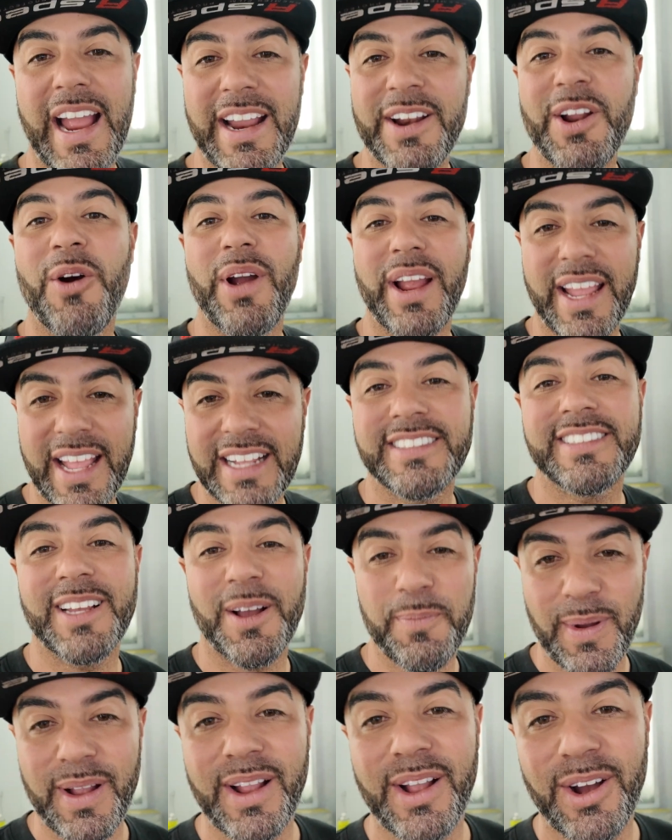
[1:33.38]
I know it gets
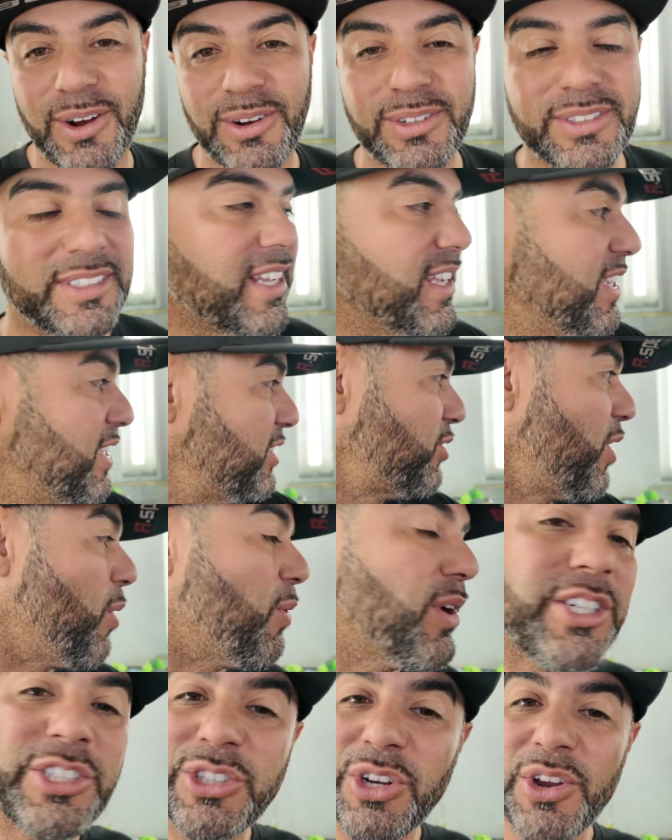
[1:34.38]
up and goes. So I
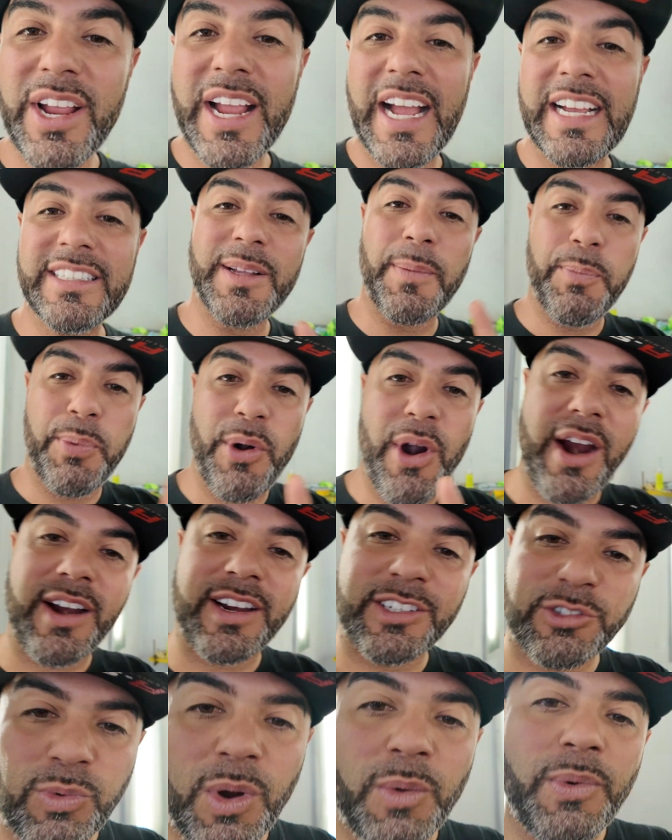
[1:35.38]
want to show you guys the
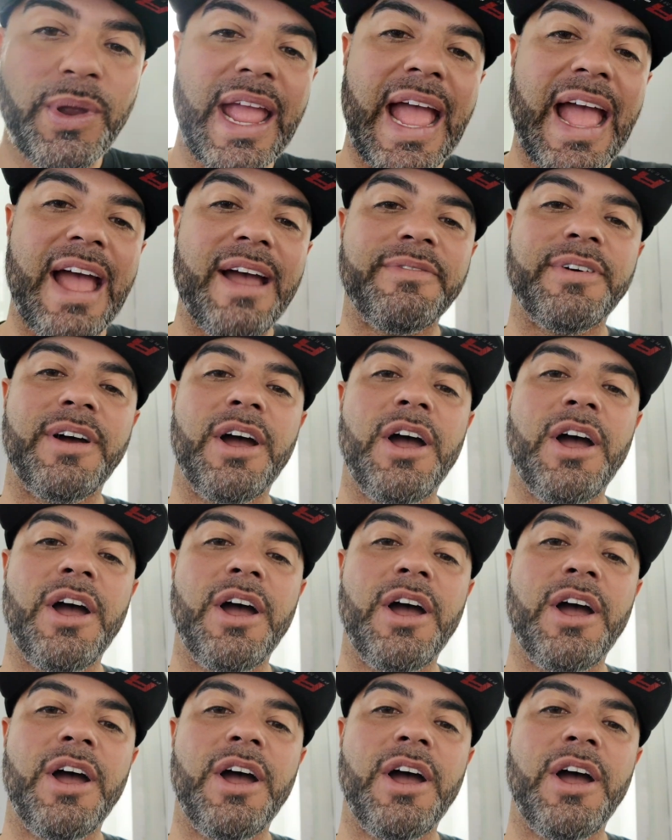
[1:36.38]
progress, what we have